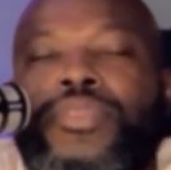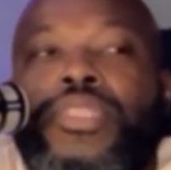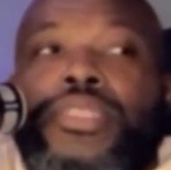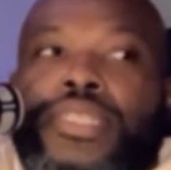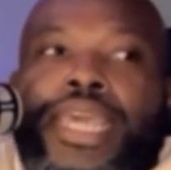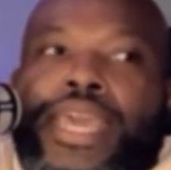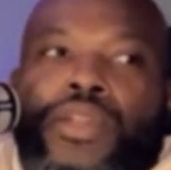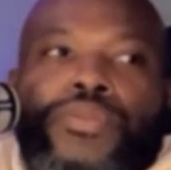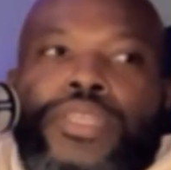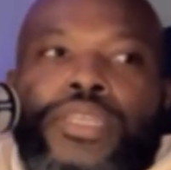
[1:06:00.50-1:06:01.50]
To this day, I
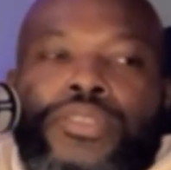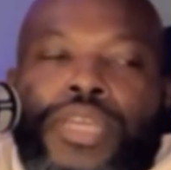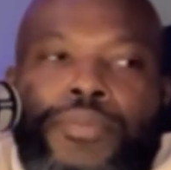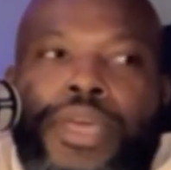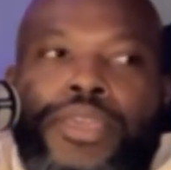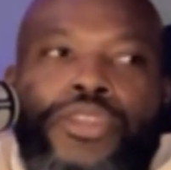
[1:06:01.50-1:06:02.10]
don't think I'm not.